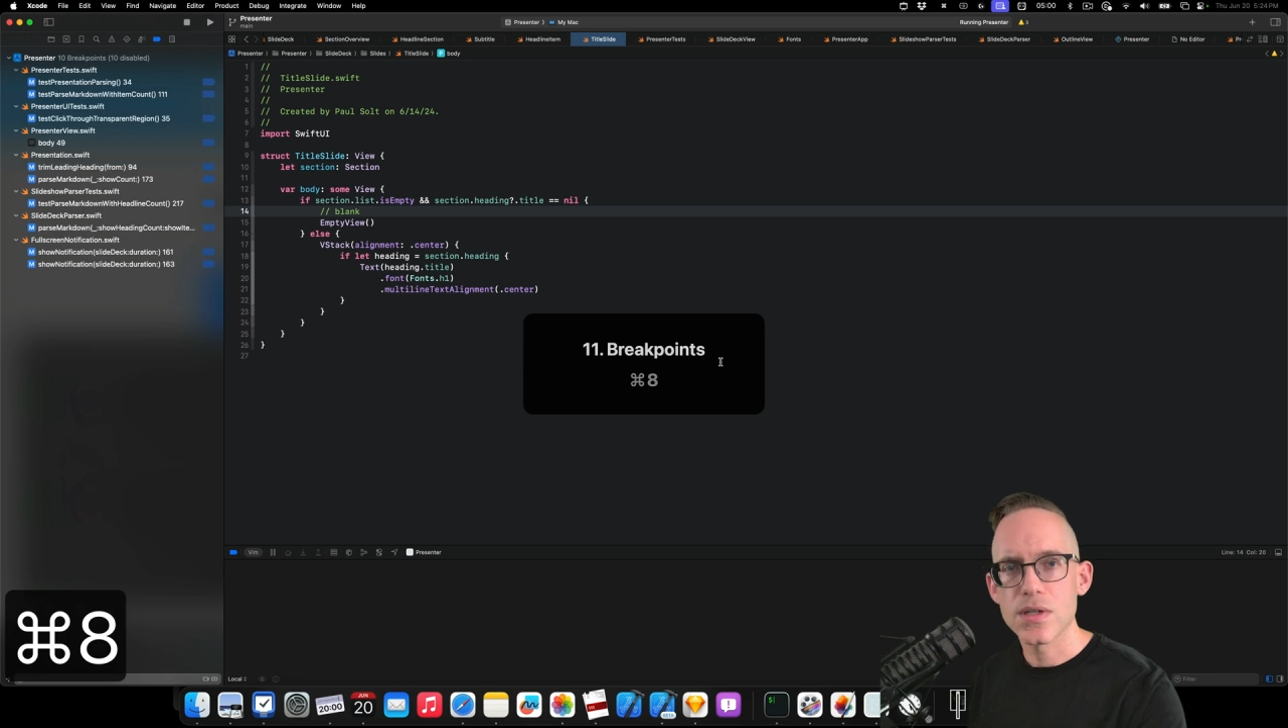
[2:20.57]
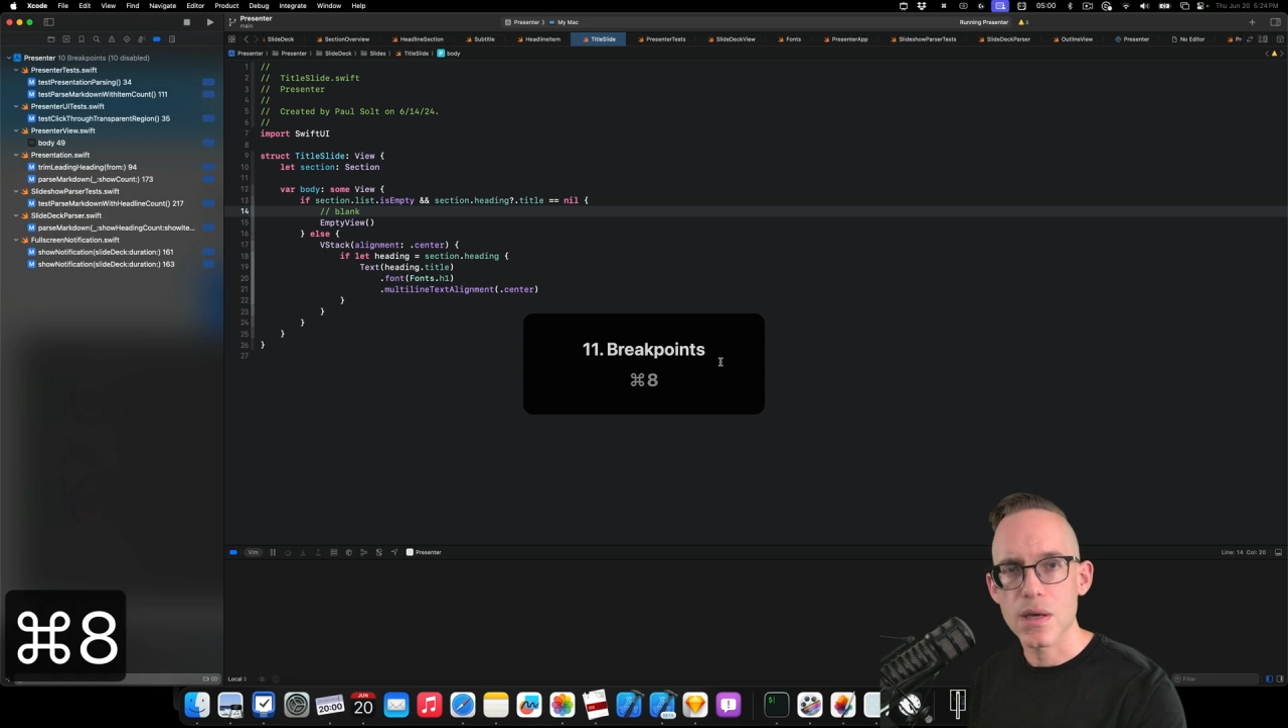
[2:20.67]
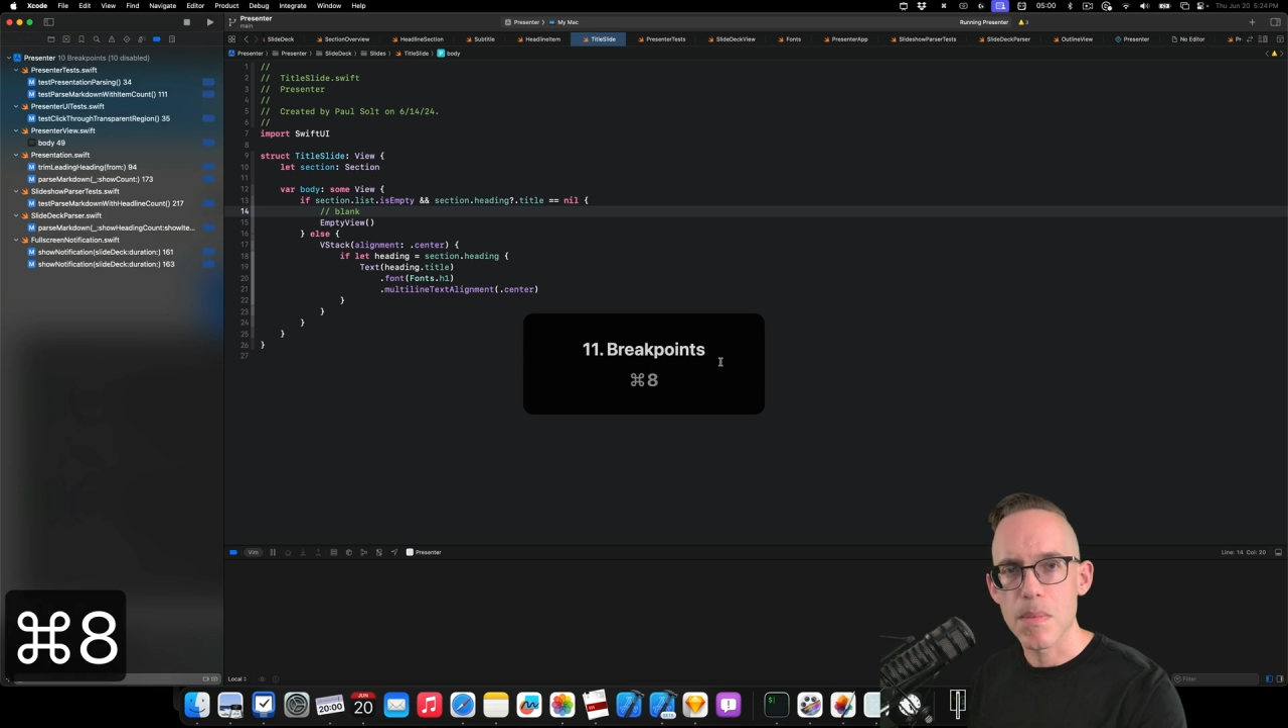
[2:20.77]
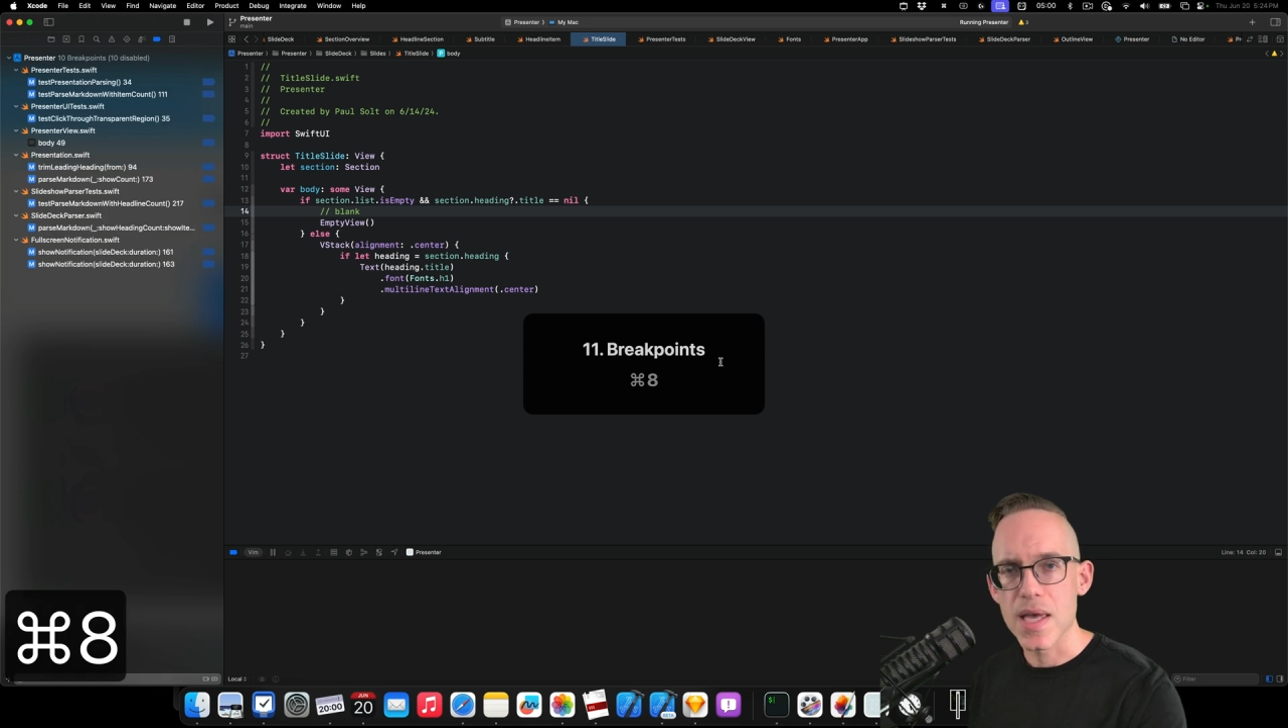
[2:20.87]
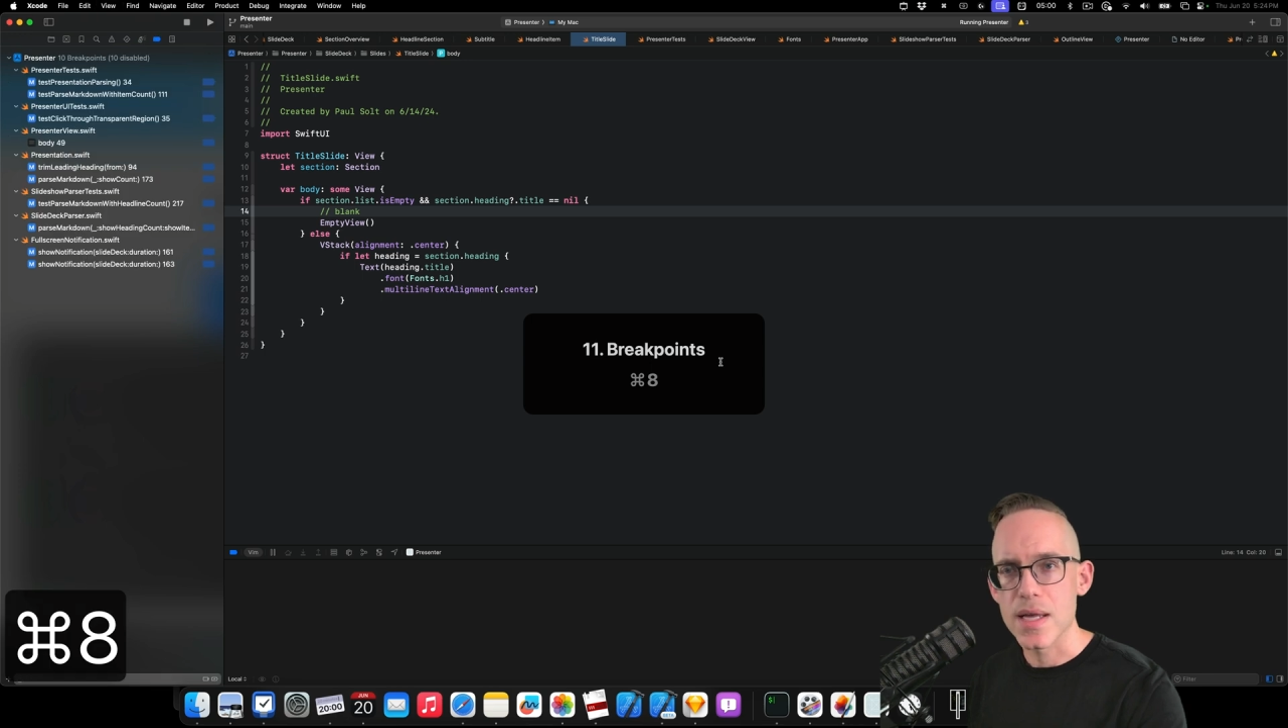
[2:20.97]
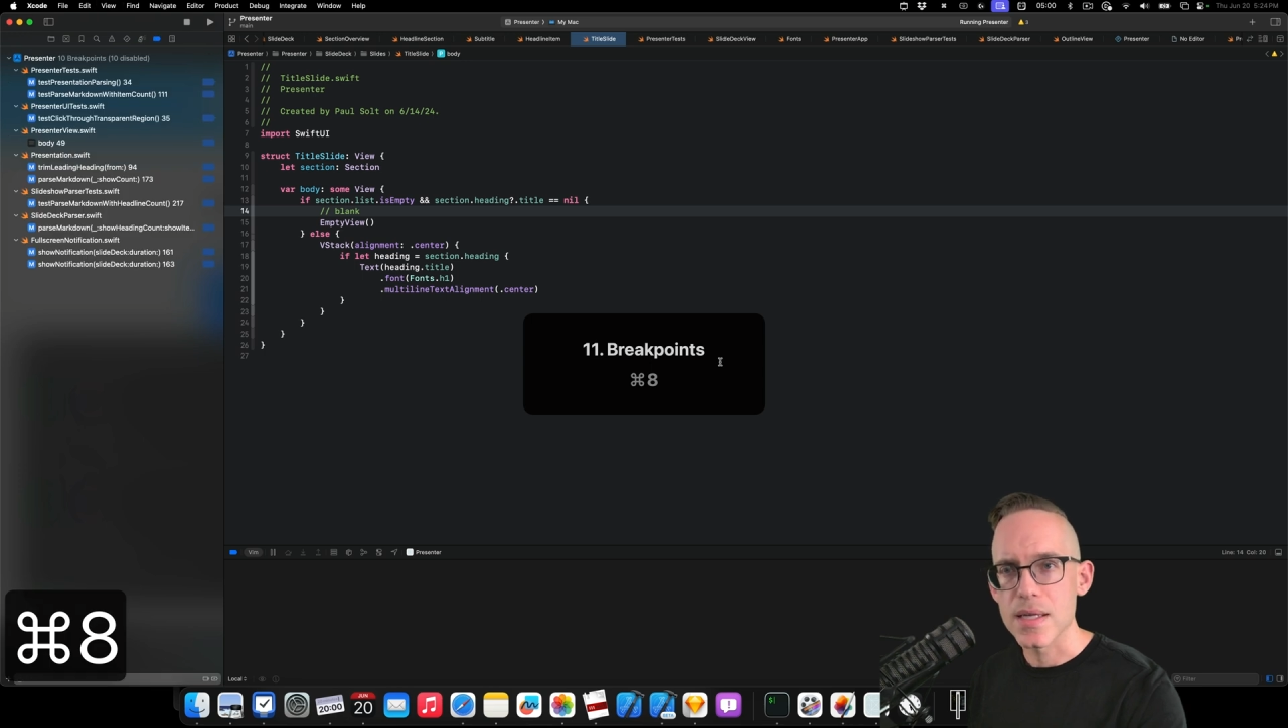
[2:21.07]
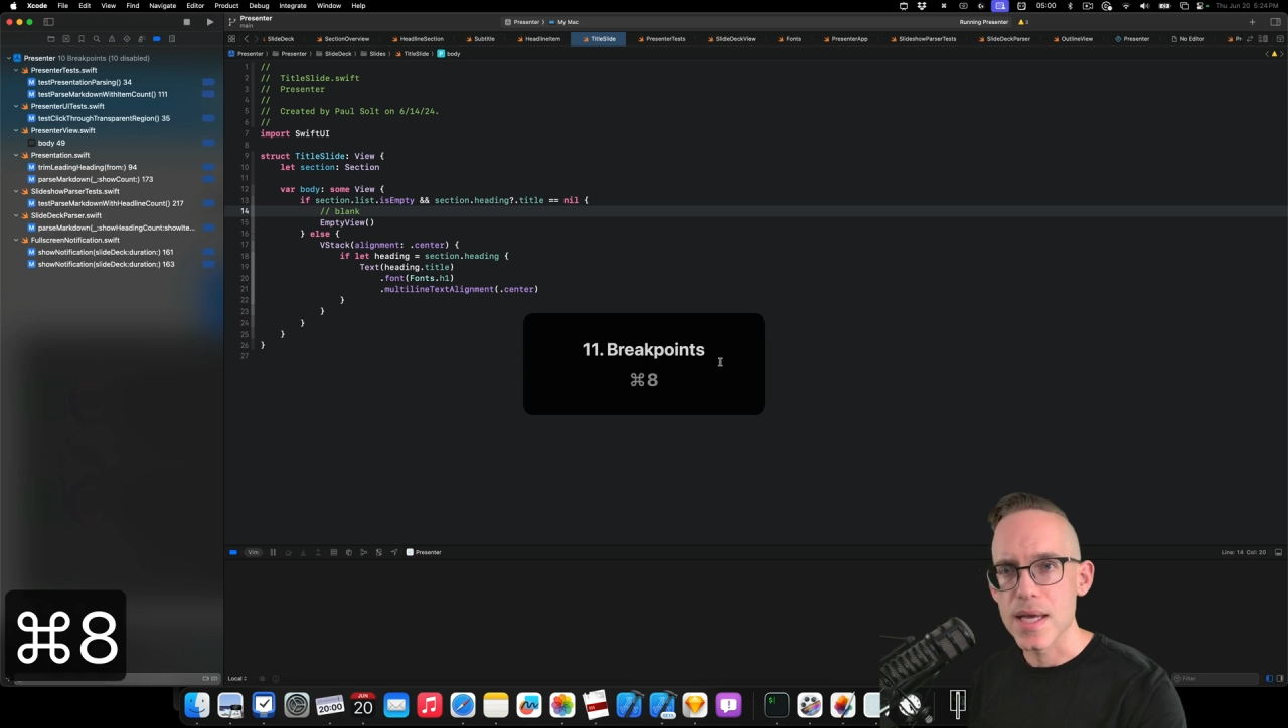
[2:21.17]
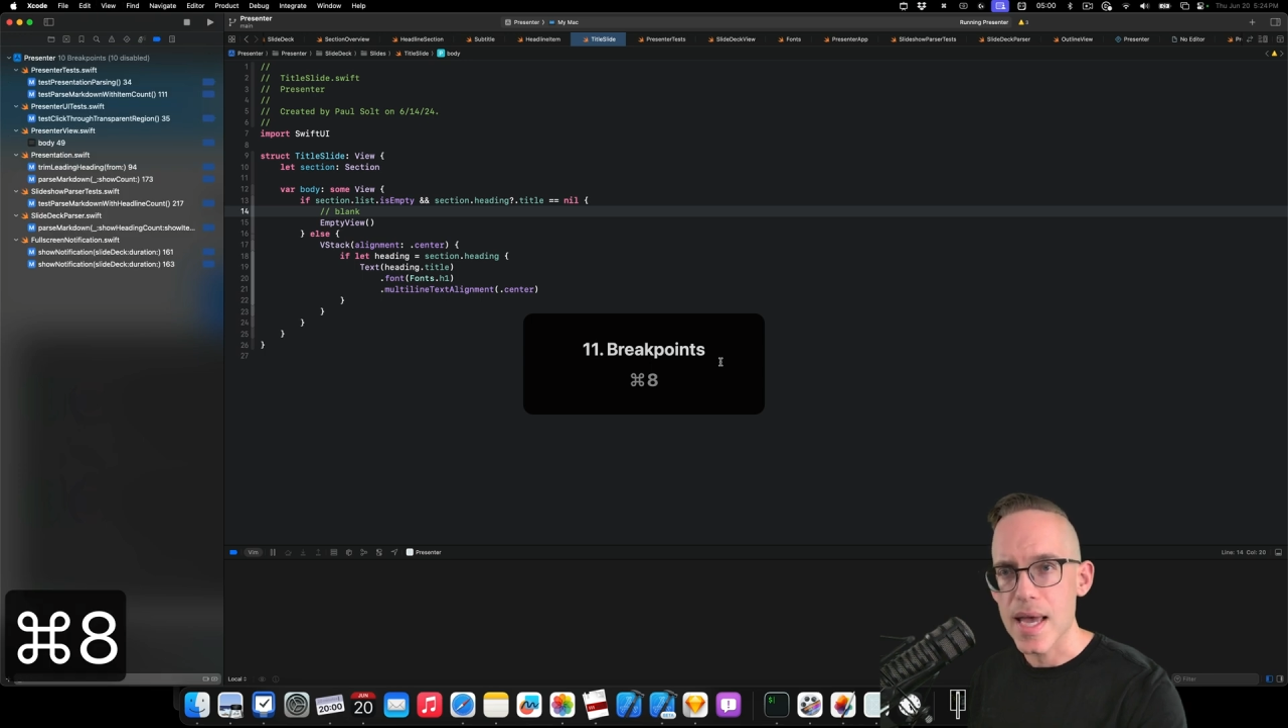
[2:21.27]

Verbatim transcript: Command